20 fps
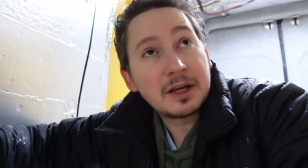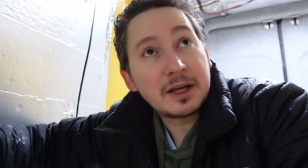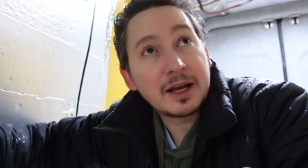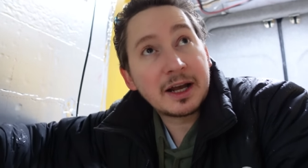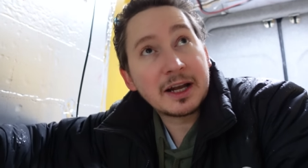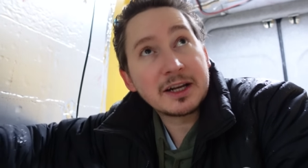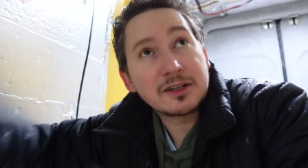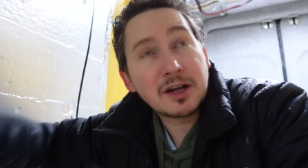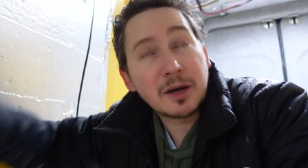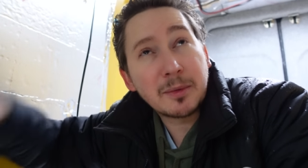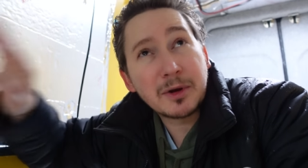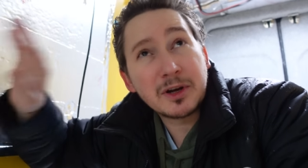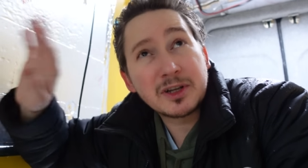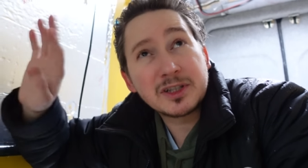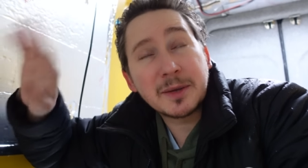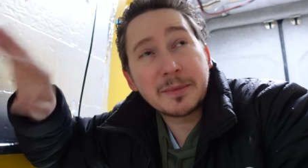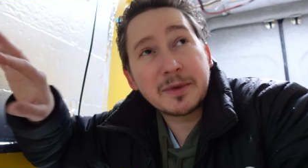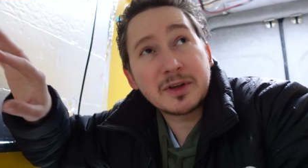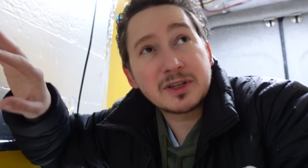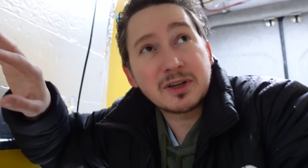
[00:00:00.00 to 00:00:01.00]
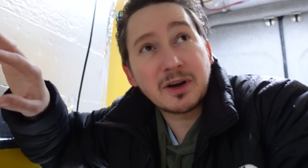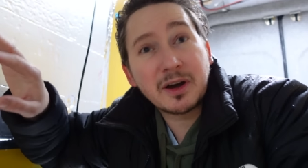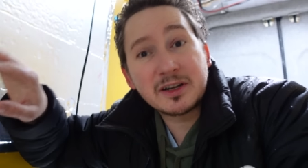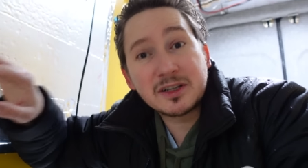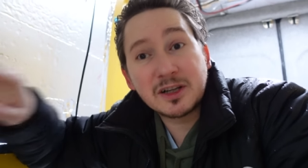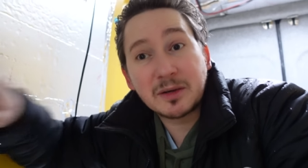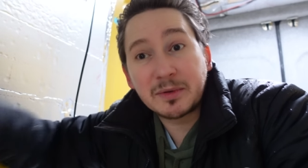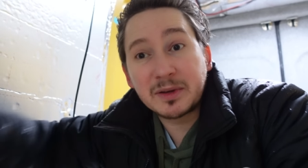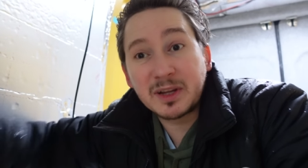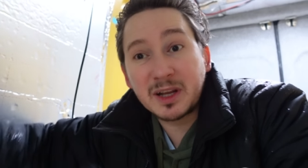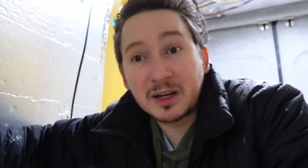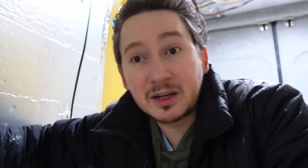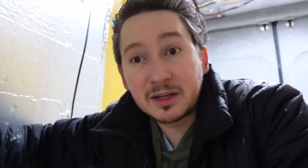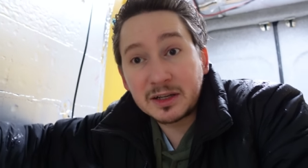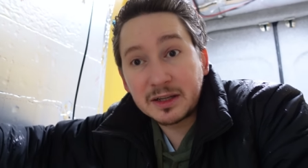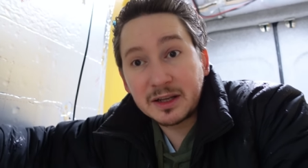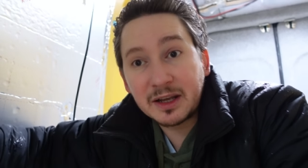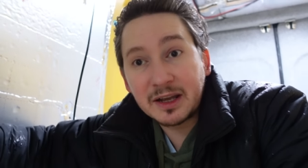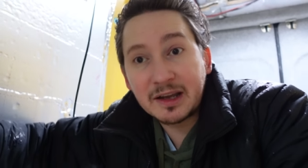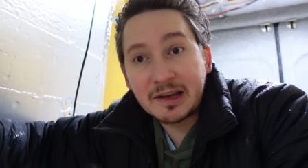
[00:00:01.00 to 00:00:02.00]
and start putting some of the sides up, and then
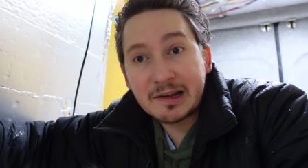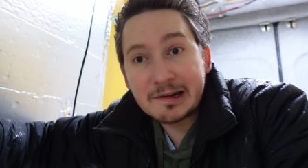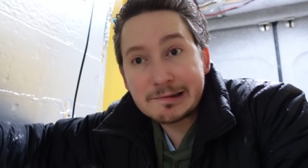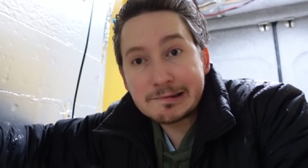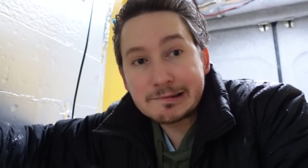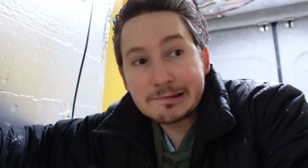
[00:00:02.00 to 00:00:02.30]
yeah,